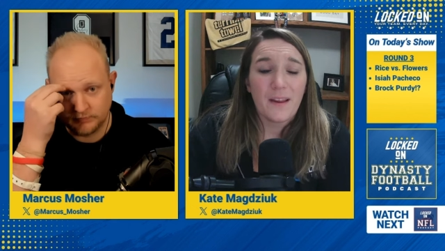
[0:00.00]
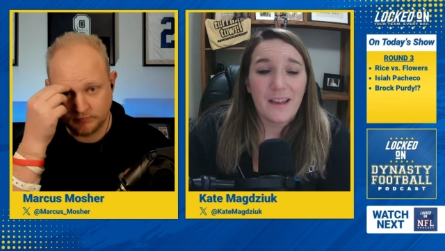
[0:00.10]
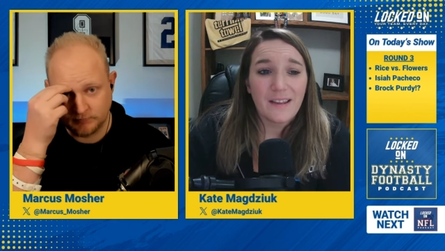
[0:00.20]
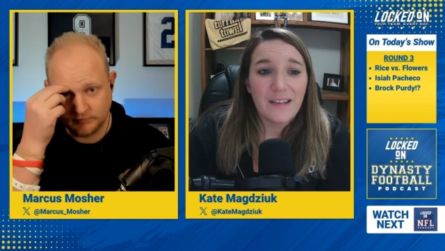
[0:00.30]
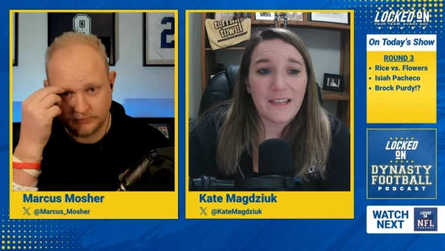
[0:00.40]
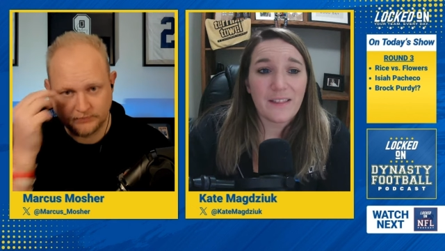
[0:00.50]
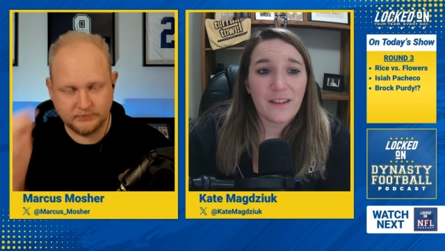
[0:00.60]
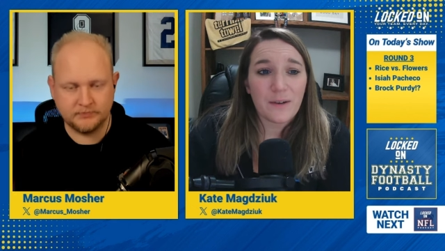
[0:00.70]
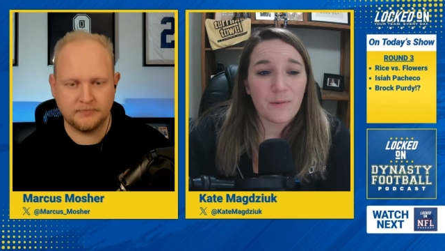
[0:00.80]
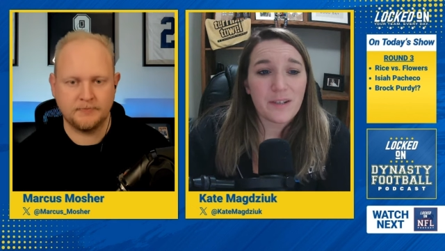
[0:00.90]
Speaker 1: Like,
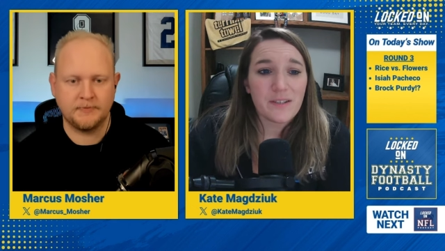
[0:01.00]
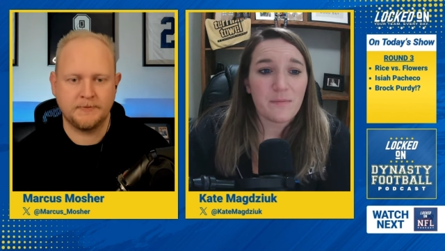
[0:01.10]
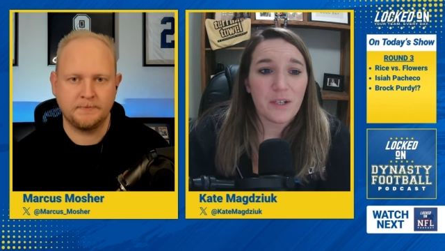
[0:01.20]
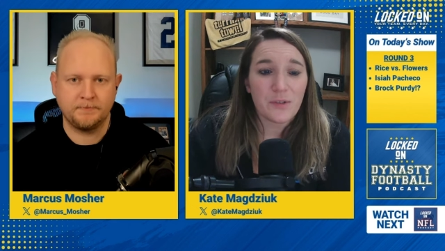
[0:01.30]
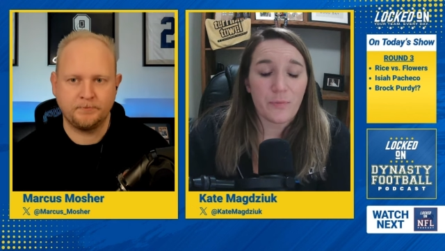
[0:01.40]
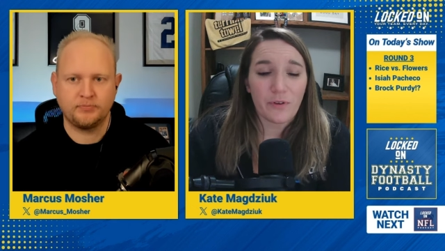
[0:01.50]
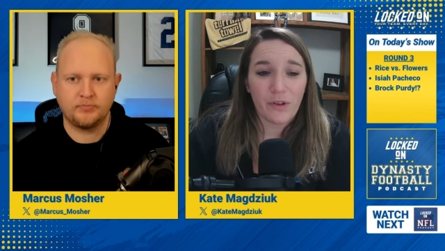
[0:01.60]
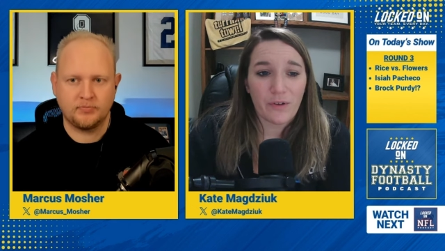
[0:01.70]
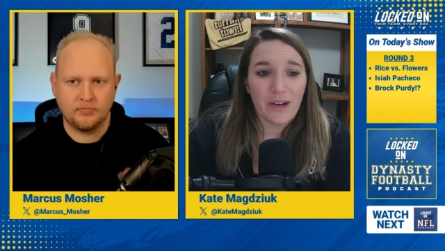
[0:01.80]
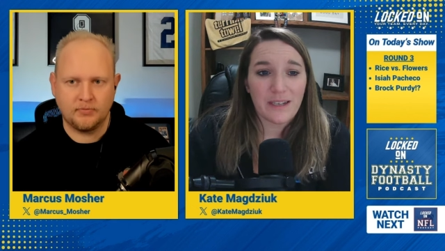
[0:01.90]
there wasn't much more you
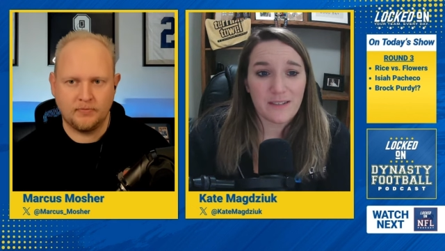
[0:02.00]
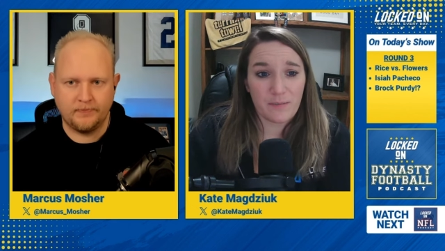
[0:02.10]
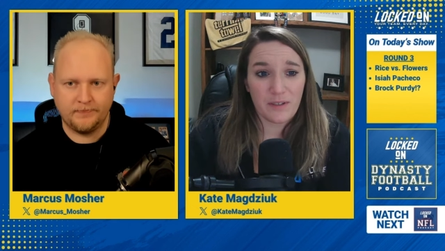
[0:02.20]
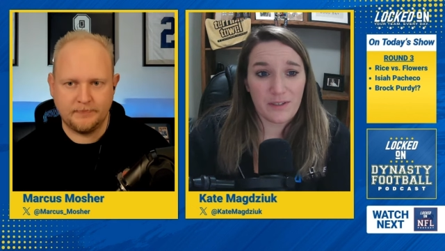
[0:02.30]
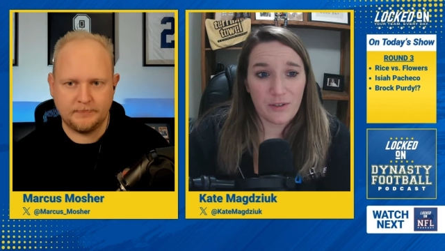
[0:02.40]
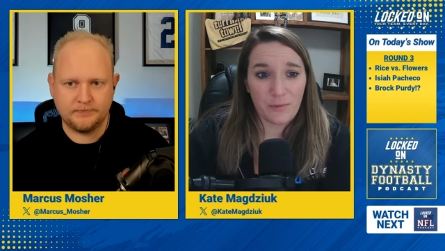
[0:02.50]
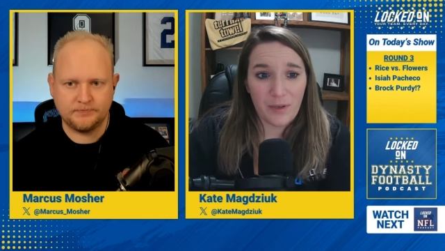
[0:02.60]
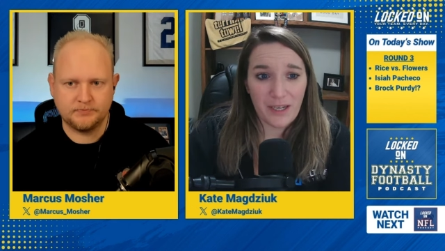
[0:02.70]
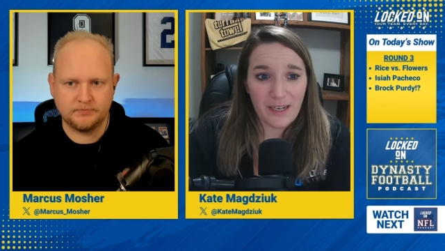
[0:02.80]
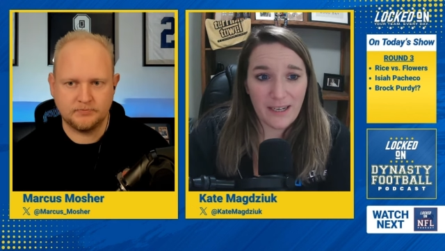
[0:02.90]
could ask him to do.
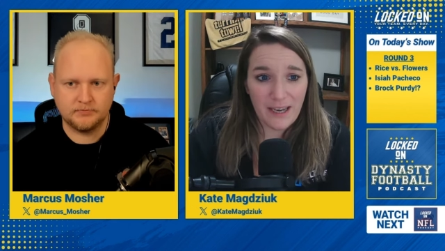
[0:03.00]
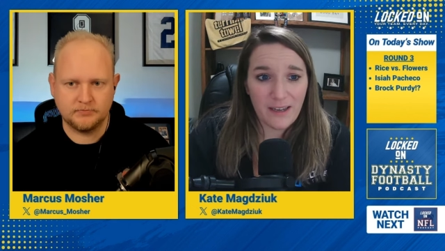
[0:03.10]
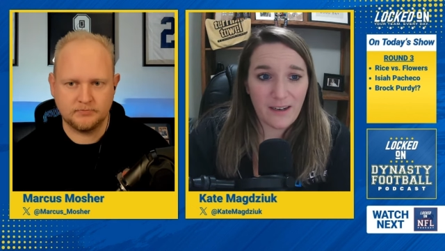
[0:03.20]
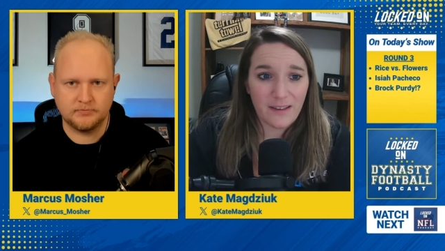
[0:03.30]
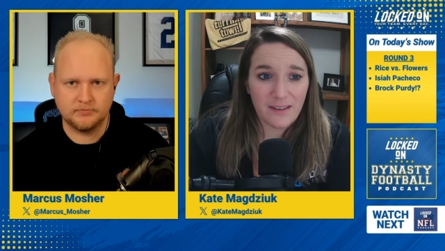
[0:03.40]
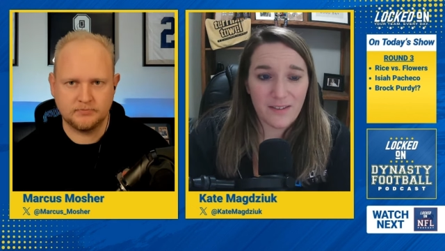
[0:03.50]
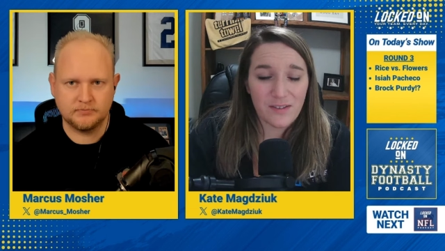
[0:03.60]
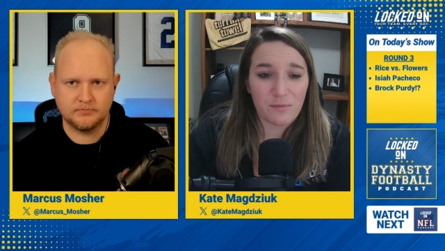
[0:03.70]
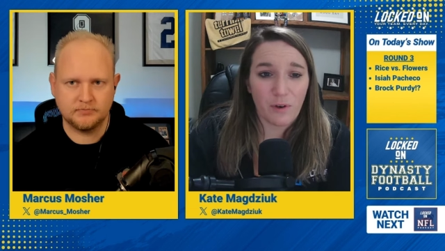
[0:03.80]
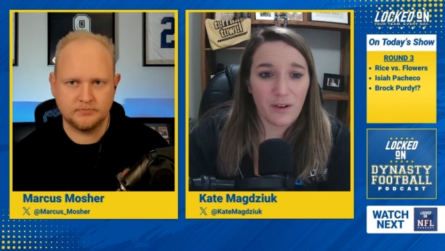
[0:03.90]
But again, this
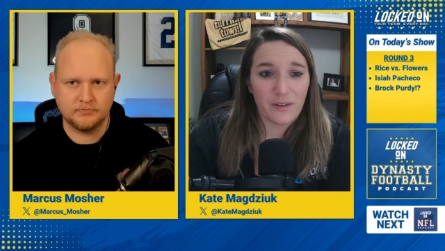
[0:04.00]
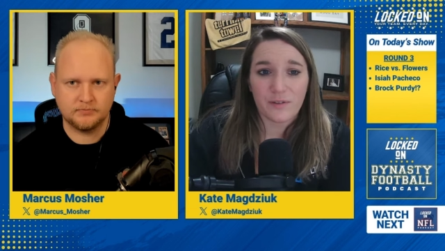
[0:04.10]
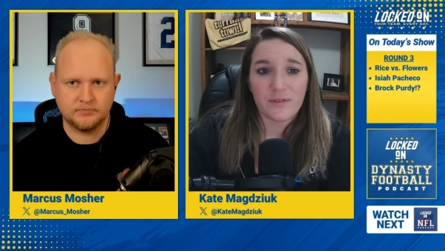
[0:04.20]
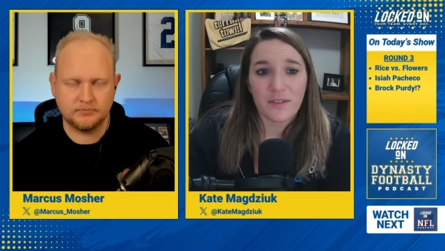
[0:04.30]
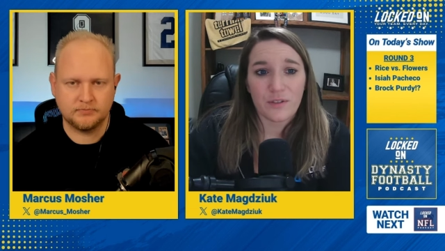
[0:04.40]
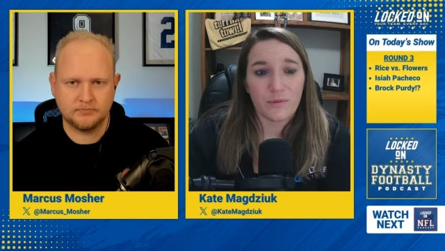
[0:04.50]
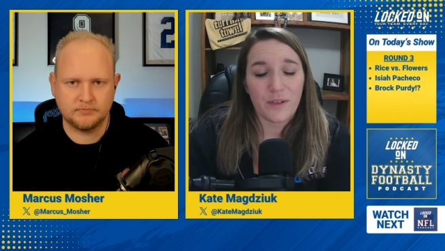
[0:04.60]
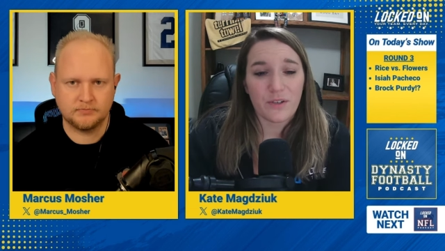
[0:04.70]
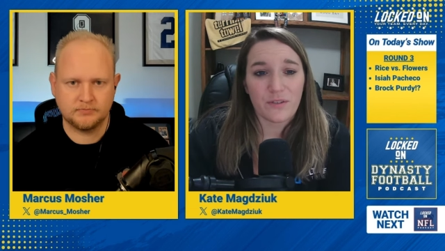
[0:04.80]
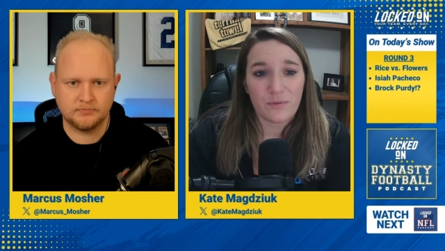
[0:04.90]
is one of those
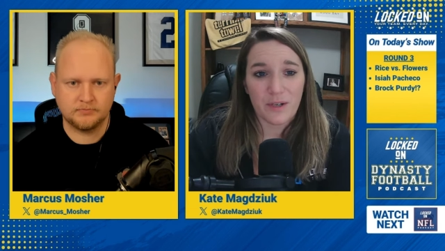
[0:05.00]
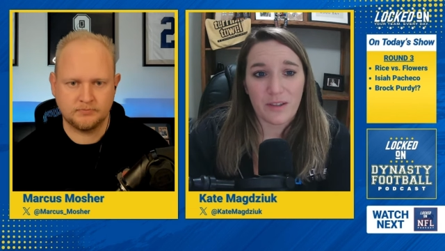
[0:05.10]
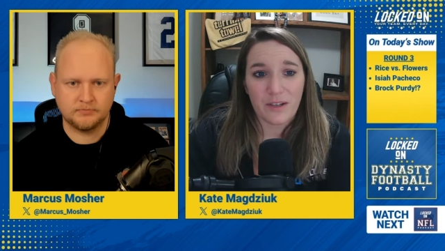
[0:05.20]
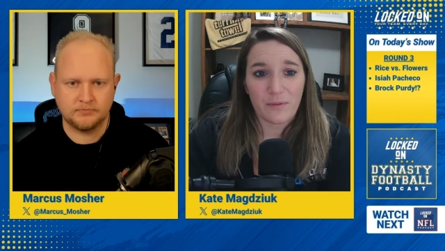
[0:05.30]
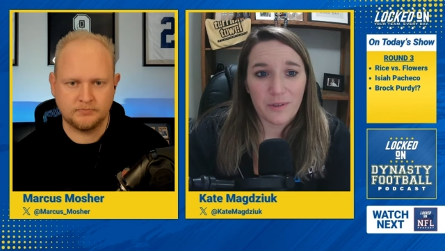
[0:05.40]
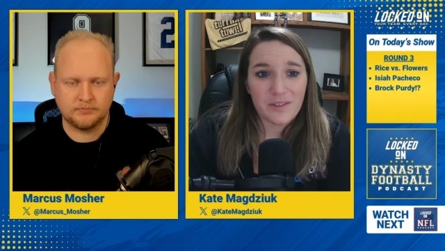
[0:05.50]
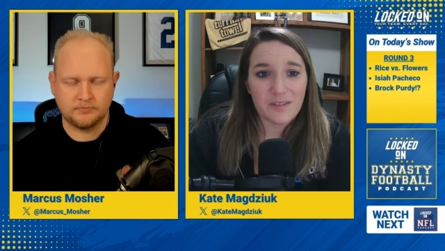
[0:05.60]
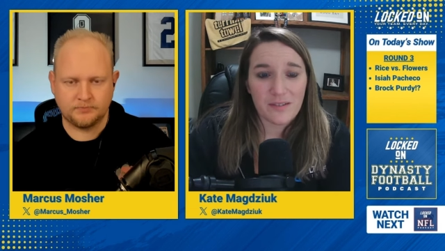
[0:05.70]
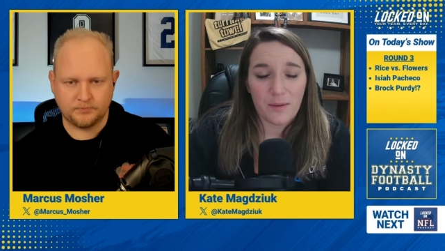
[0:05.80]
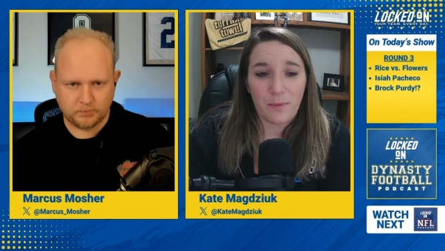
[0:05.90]
situations where I think
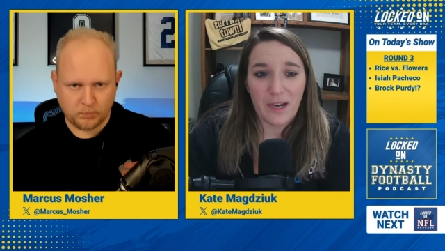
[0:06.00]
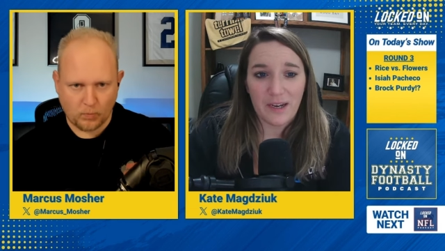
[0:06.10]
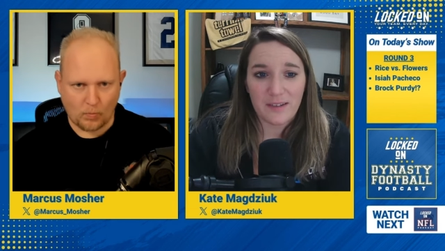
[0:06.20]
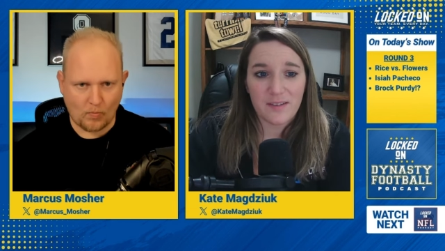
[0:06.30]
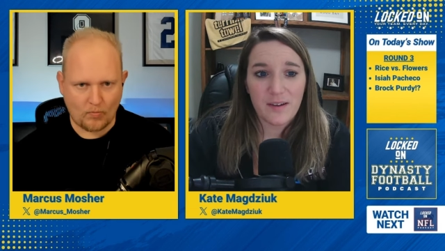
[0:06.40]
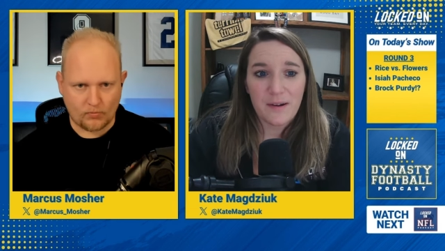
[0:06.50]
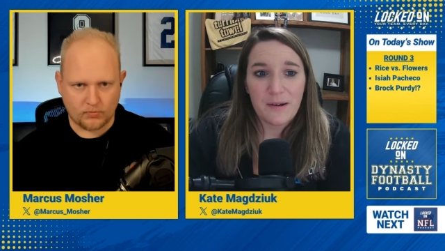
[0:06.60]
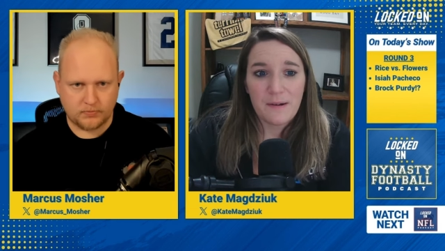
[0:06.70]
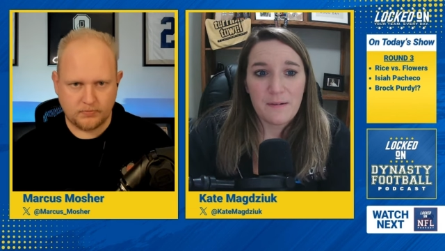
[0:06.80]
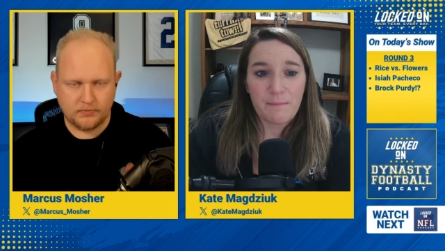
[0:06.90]
recency bias
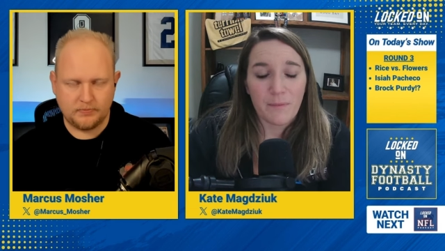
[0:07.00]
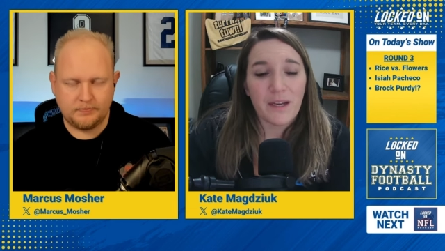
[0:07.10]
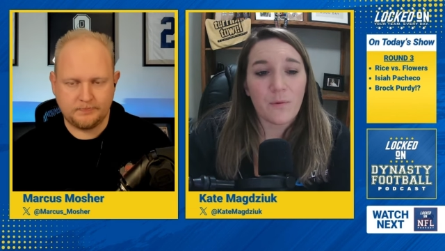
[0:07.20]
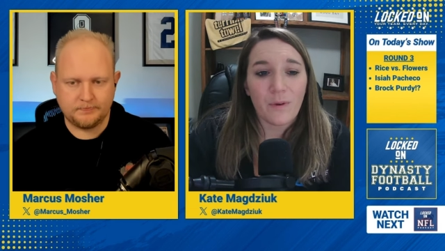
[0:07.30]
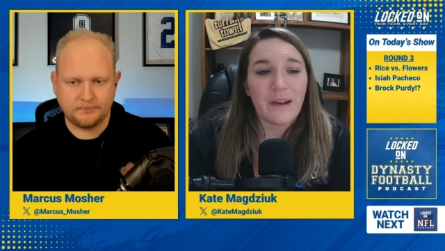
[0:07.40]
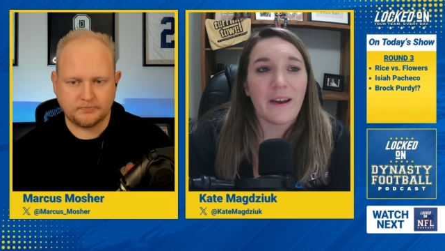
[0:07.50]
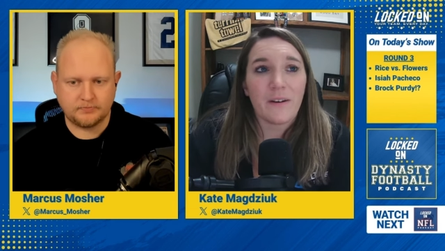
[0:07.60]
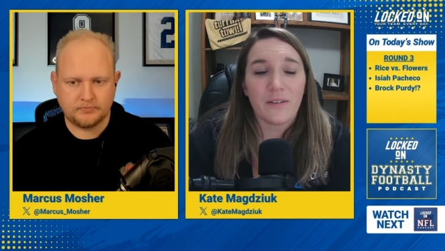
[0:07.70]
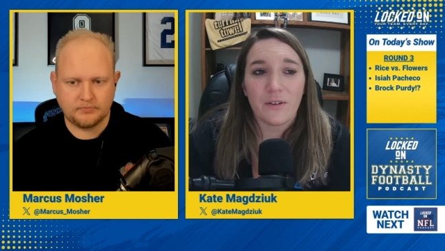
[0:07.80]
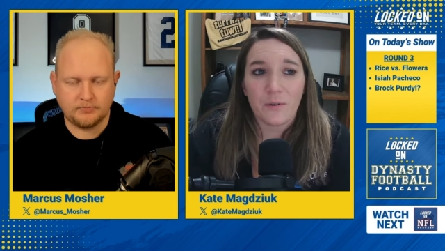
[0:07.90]
might win out
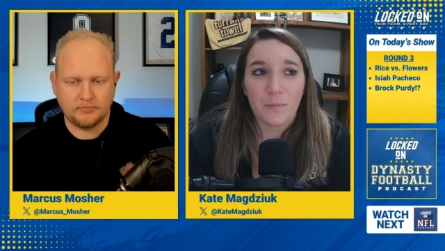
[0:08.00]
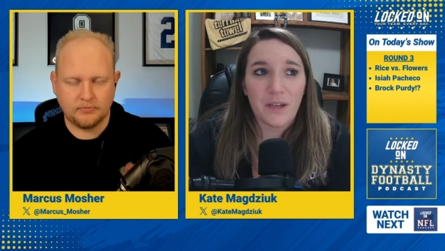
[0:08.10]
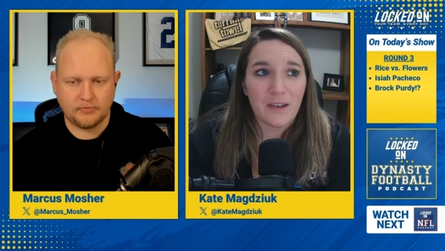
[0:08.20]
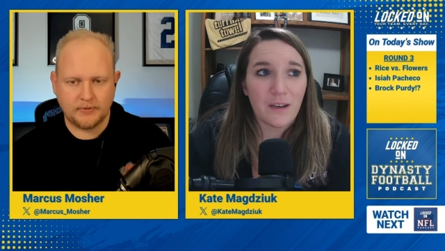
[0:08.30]
a little bit.